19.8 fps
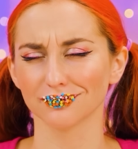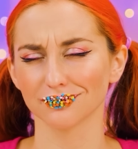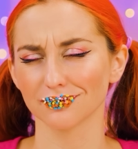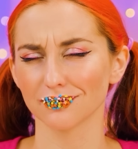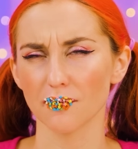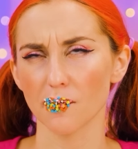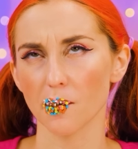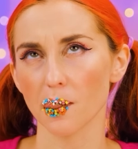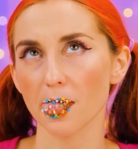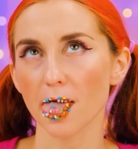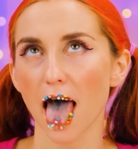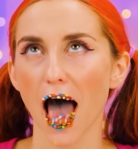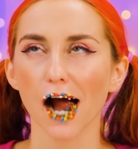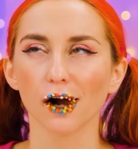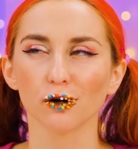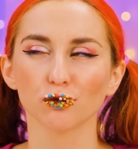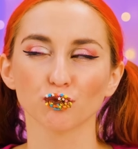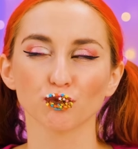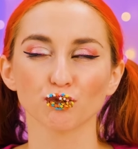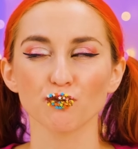You look like
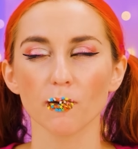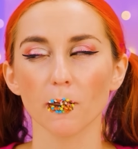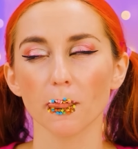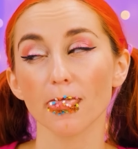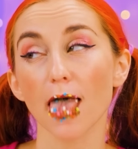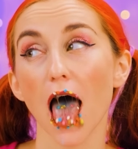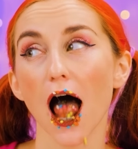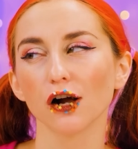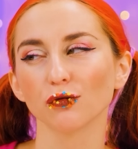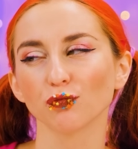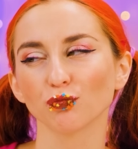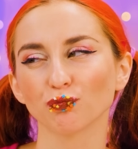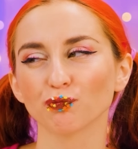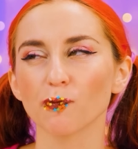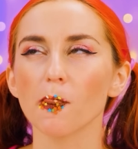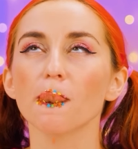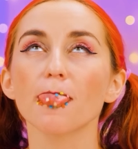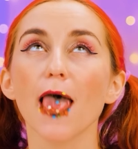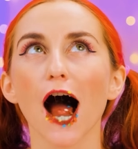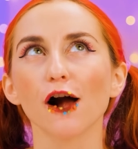the apple yourself
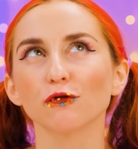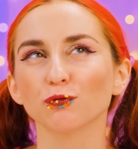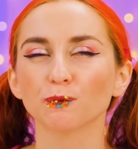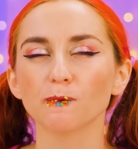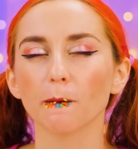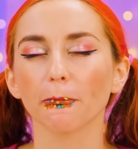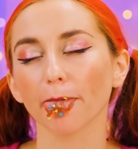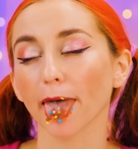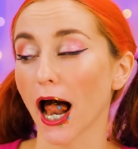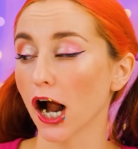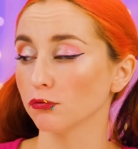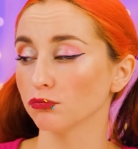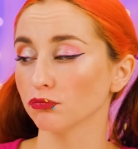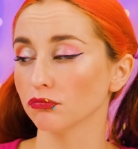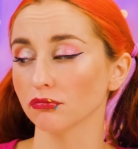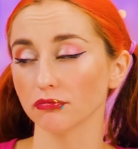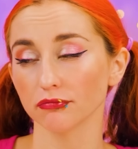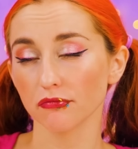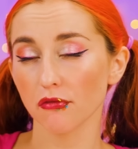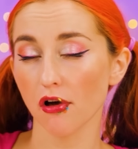now. It's not
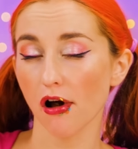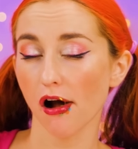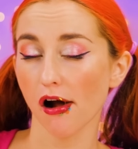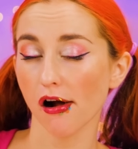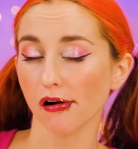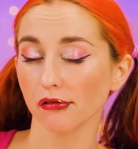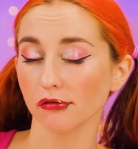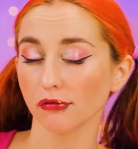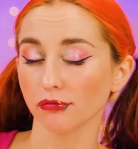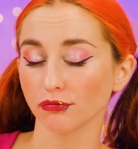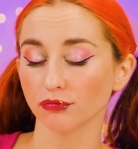funny.